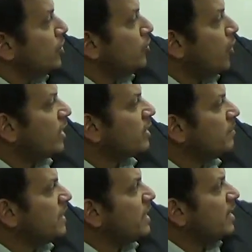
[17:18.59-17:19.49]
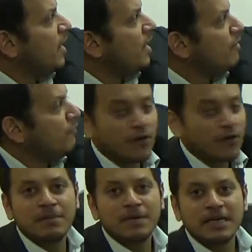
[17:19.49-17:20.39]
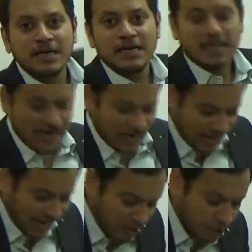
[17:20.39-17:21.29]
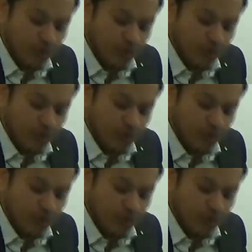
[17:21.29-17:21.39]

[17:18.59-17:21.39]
North America from Greenland? And you